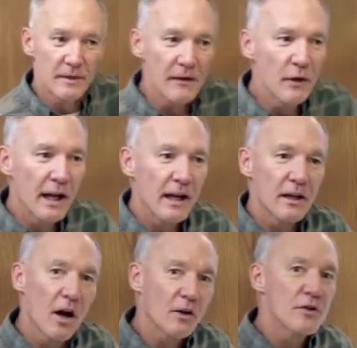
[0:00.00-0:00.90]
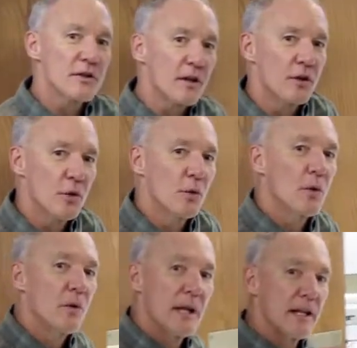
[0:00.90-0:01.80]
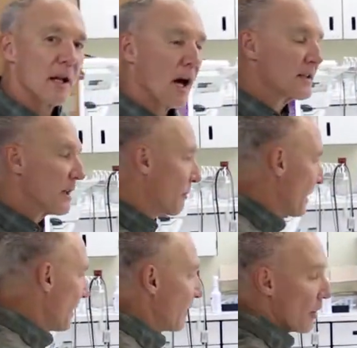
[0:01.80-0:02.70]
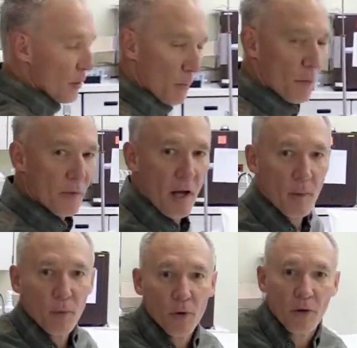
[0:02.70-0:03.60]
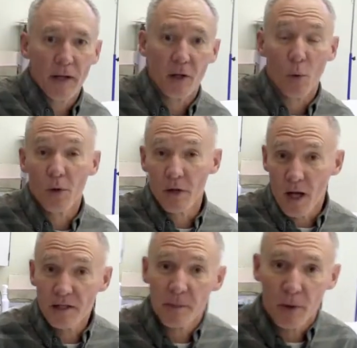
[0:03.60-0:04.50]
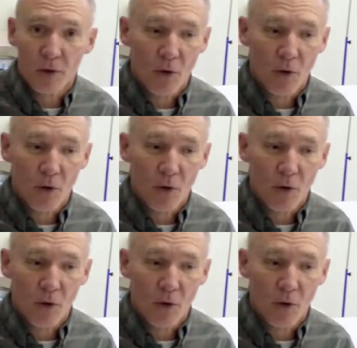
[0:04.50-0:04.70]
different kind of doctors that do endoscopy, both upper and lower endoscopy or